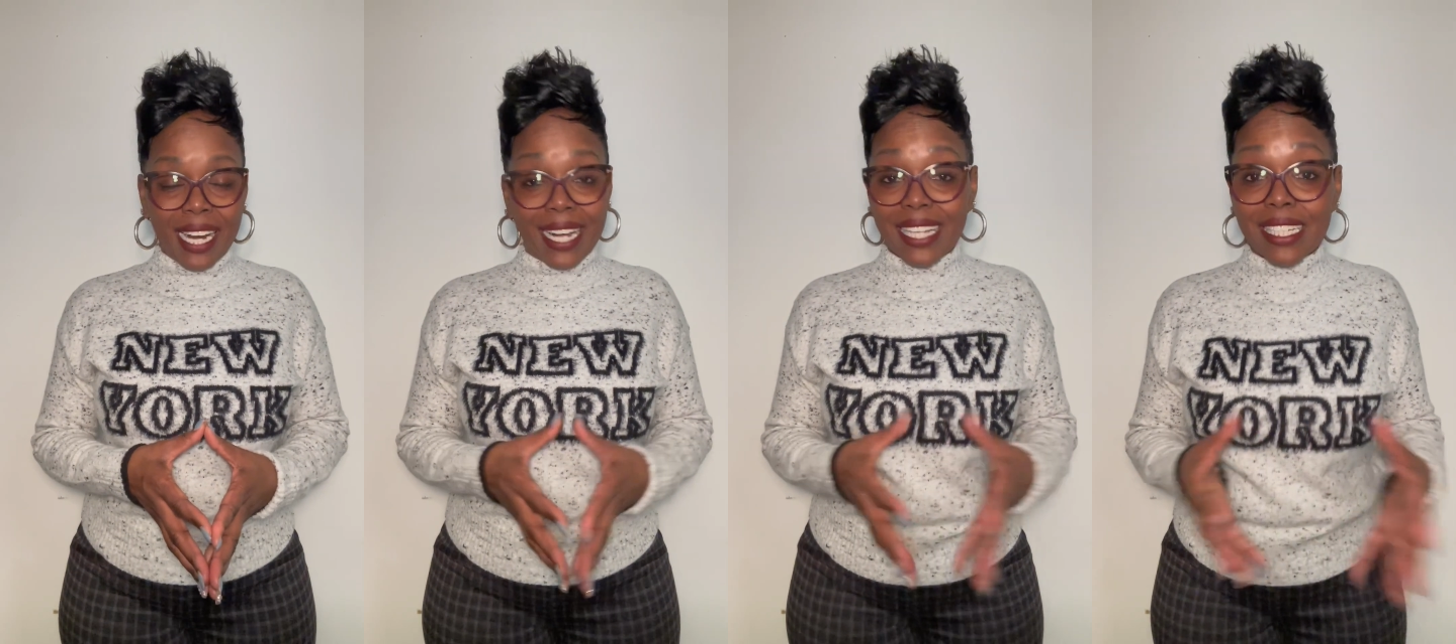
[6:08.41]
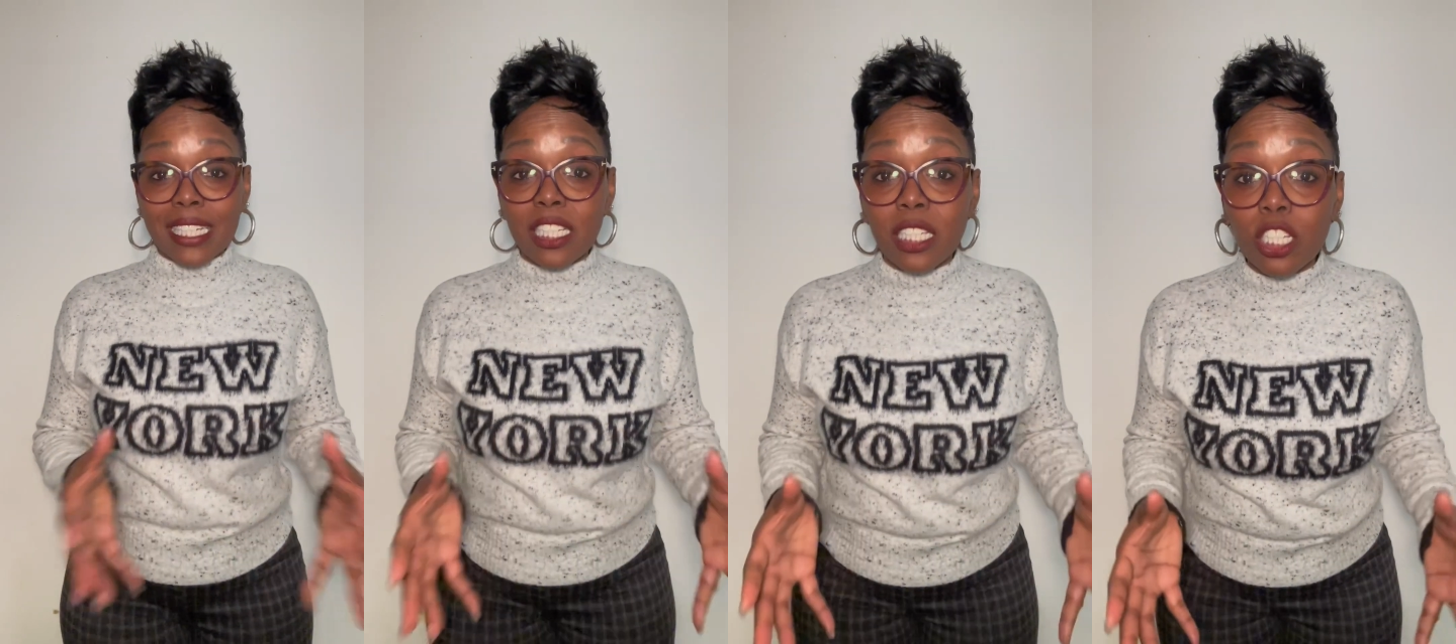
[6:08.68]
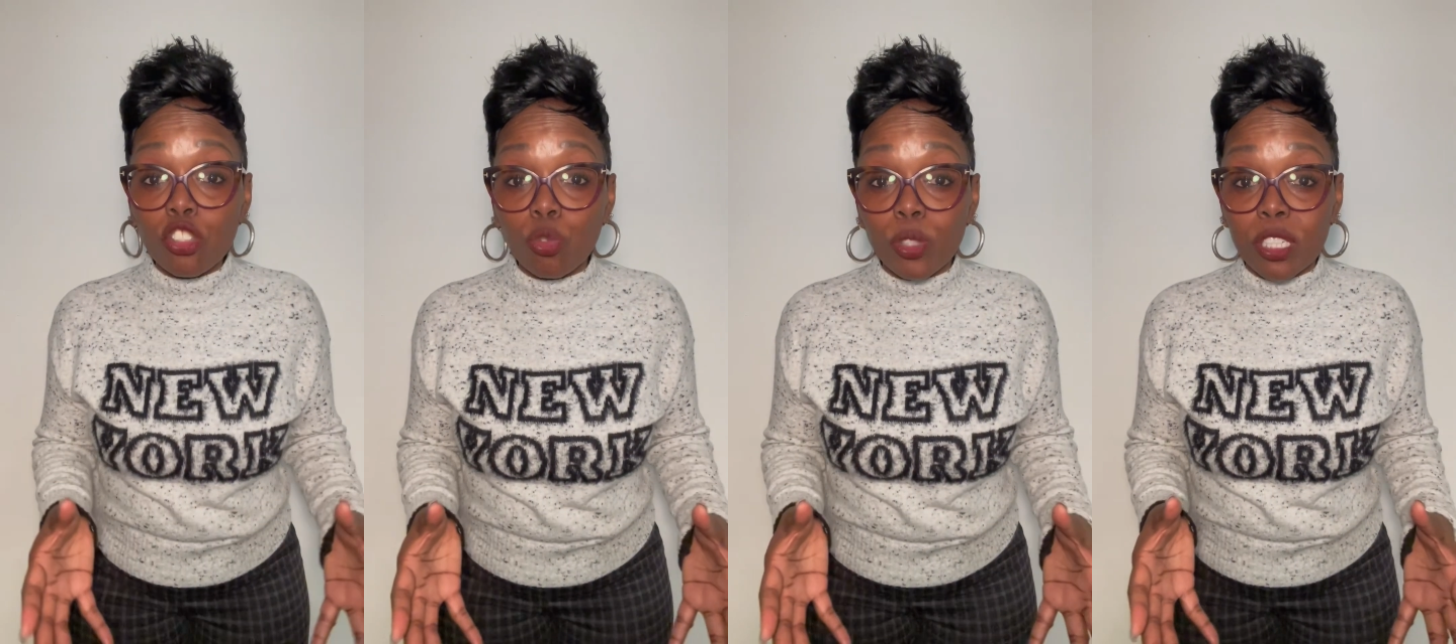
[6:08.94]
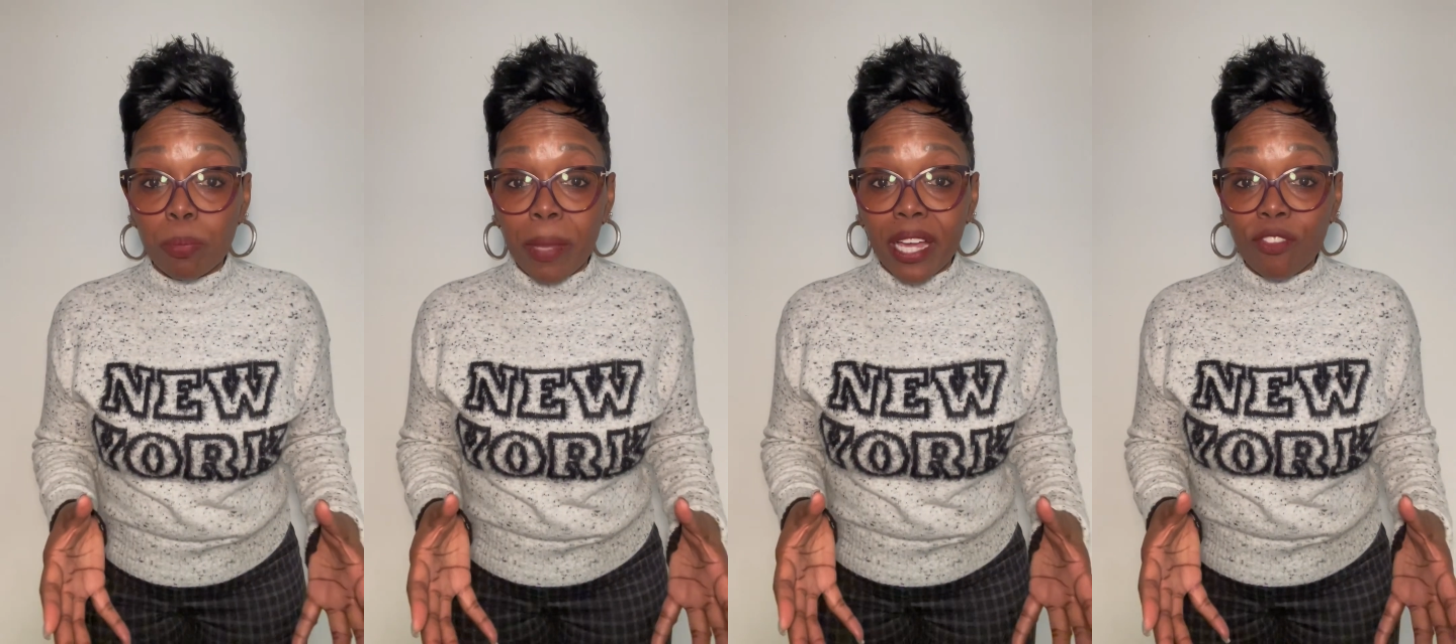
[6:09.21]
I guess these
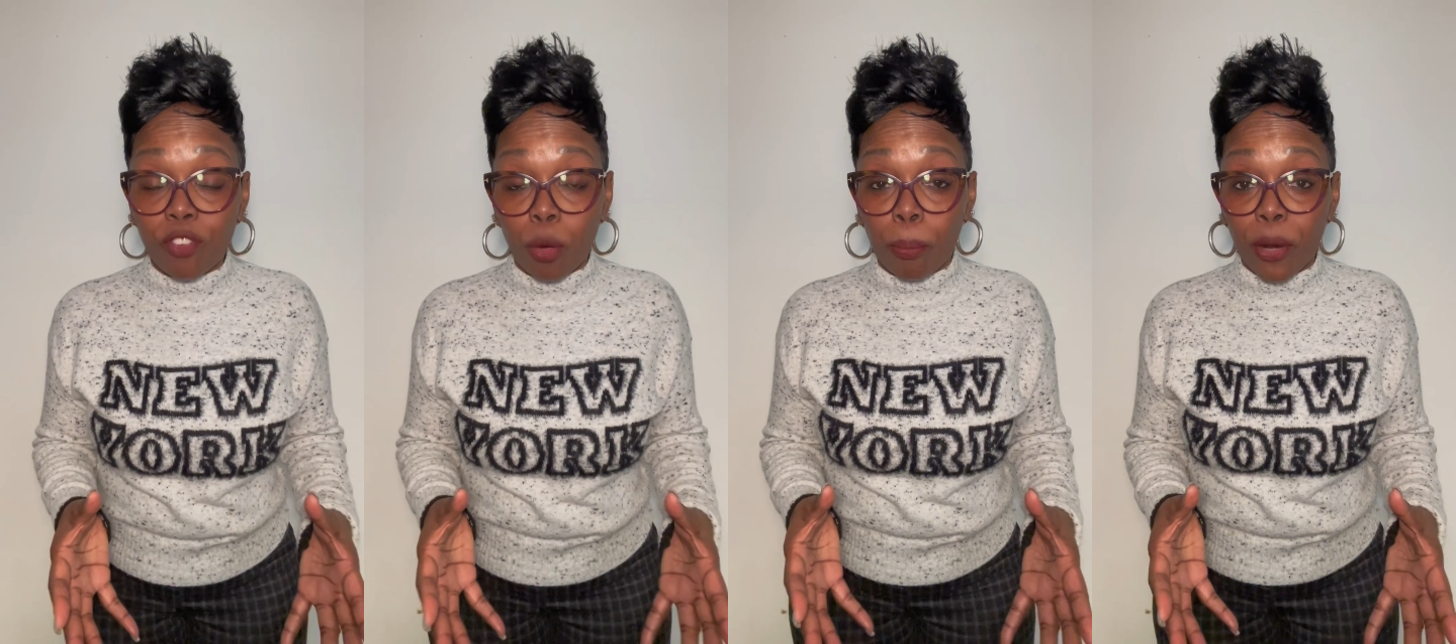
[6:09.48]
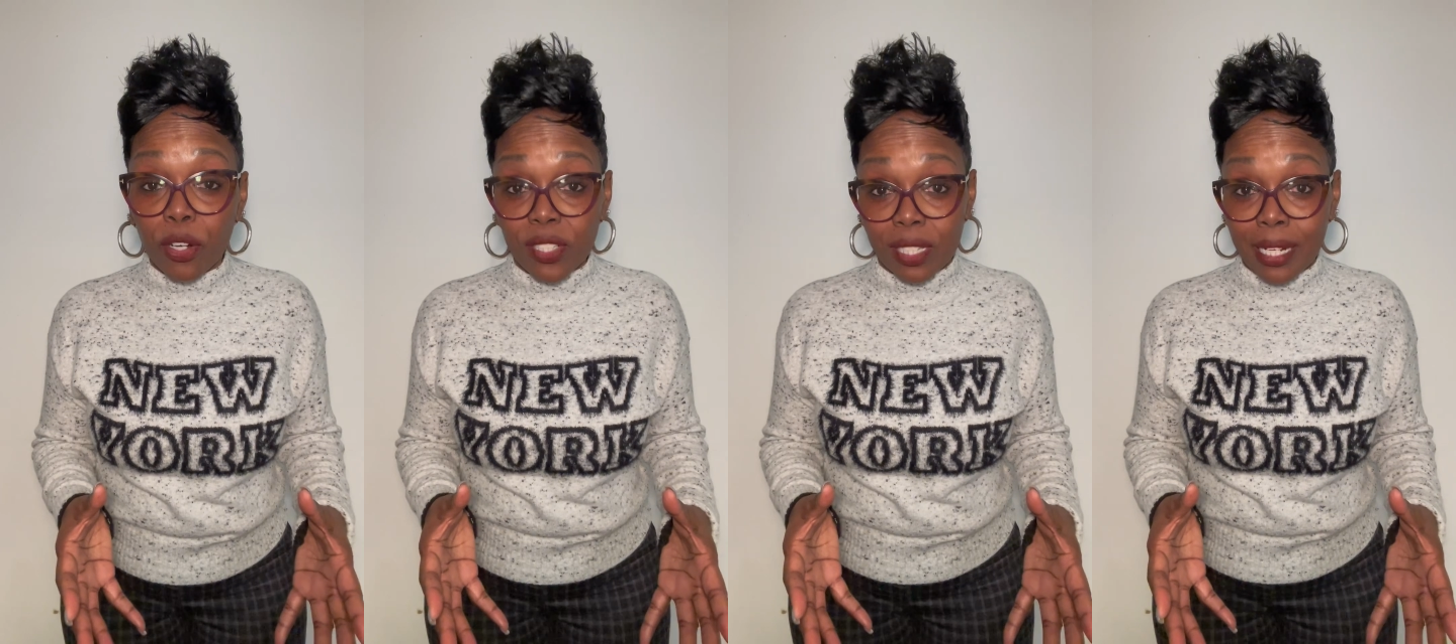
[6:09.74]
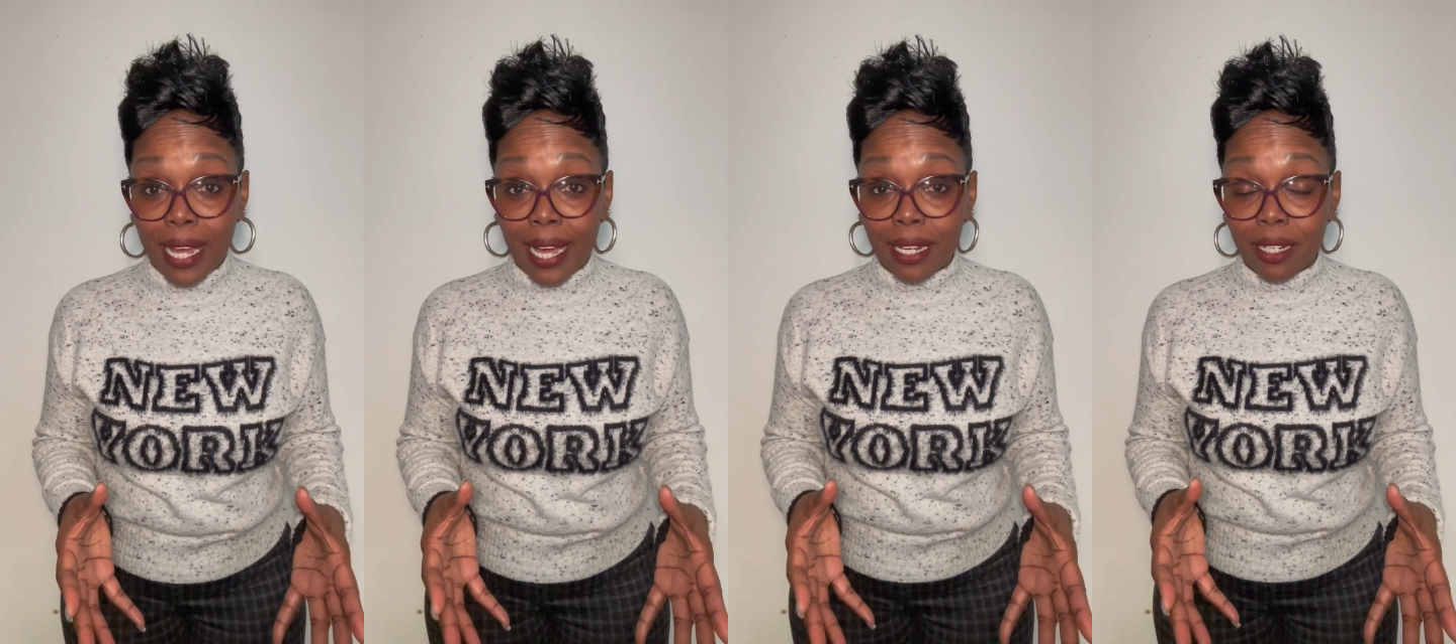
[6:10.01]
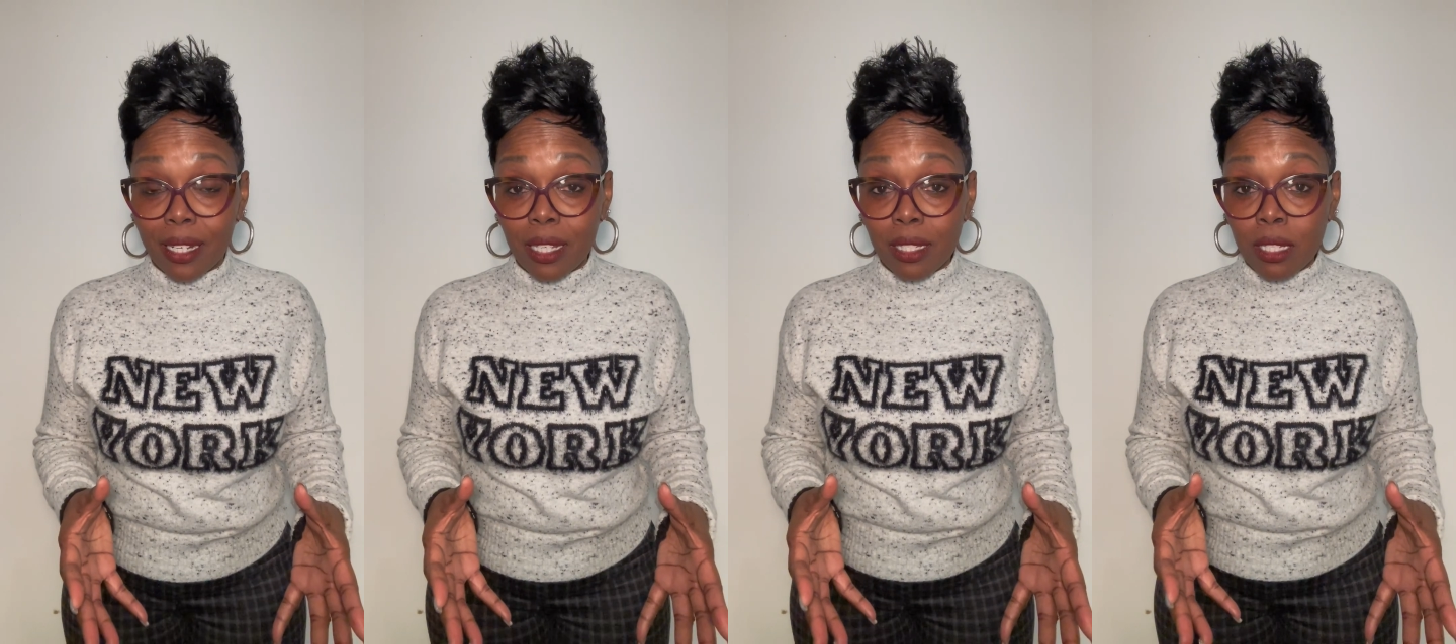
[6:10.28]
disrespectful
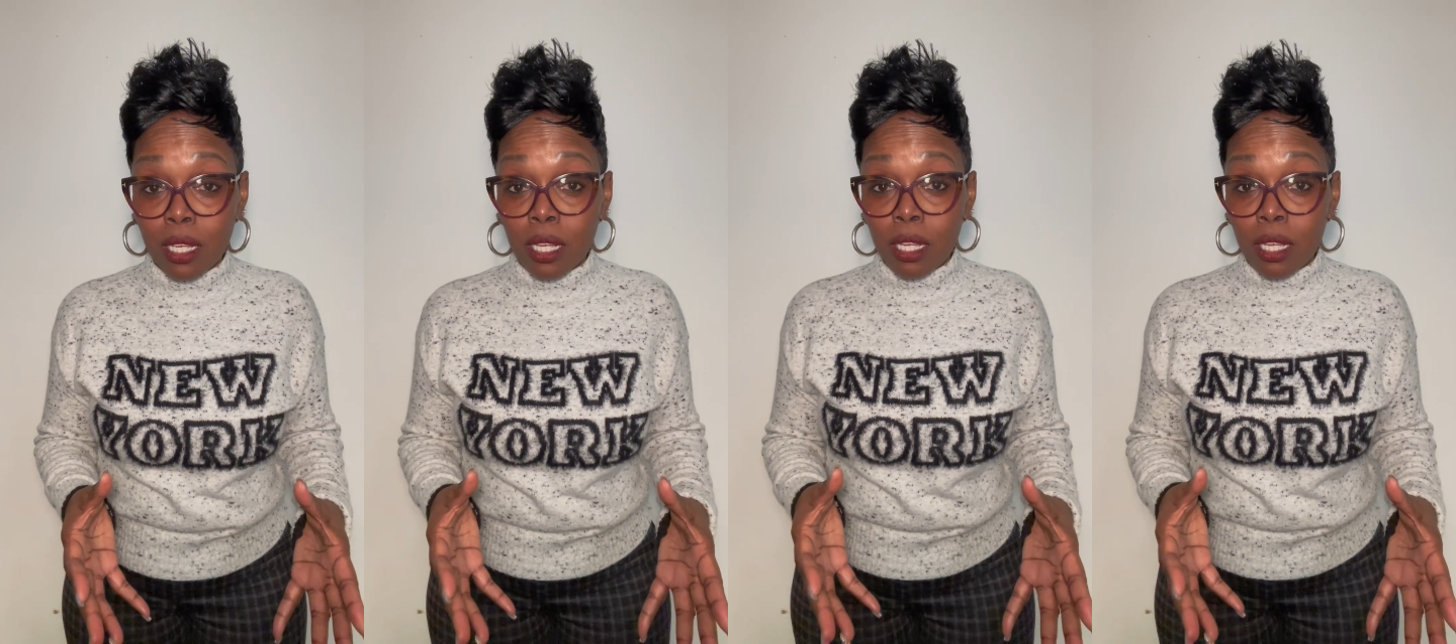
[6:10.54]
personalities,